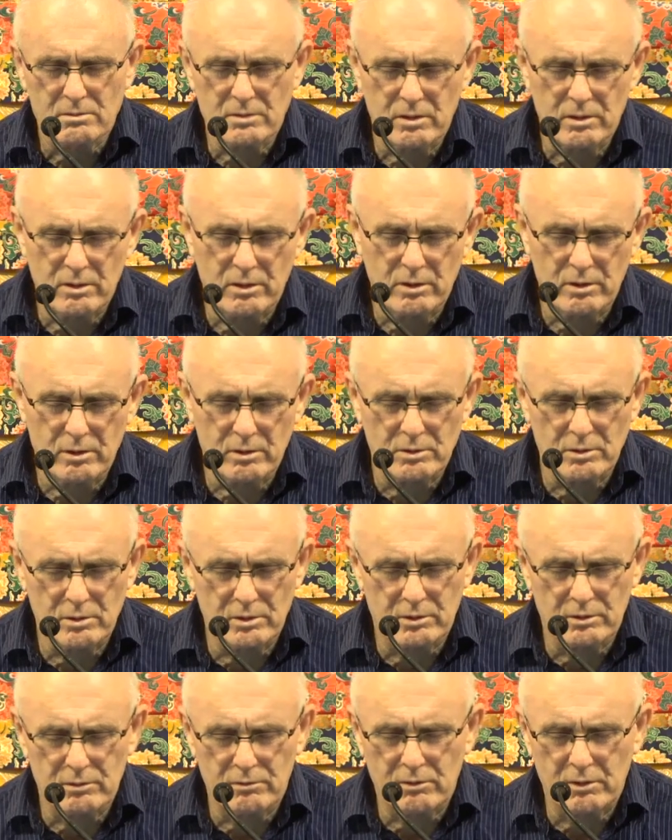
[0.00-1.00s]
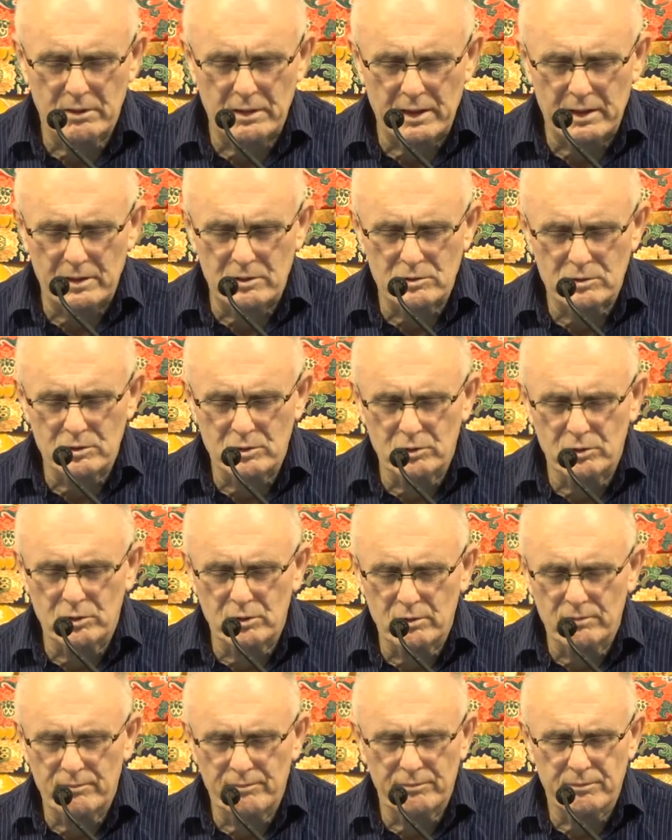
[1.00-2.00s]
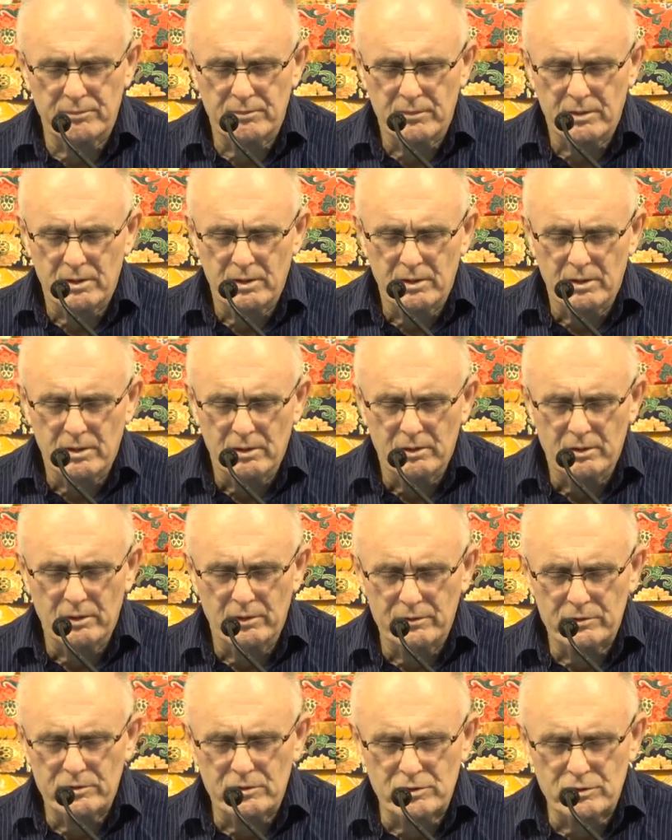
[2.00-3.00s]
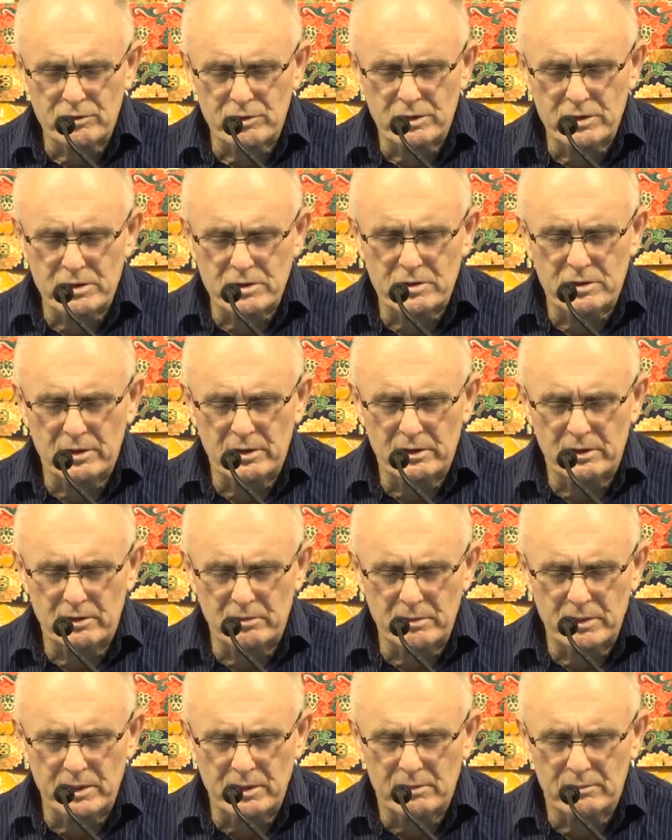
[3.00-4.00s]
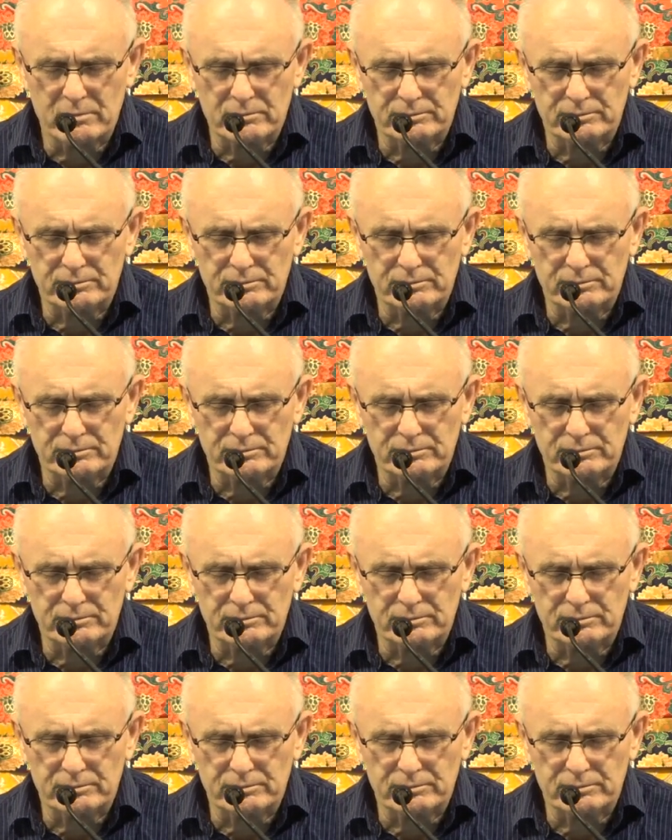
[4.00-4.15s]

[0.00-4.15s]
So you can relax your concentration a little bit.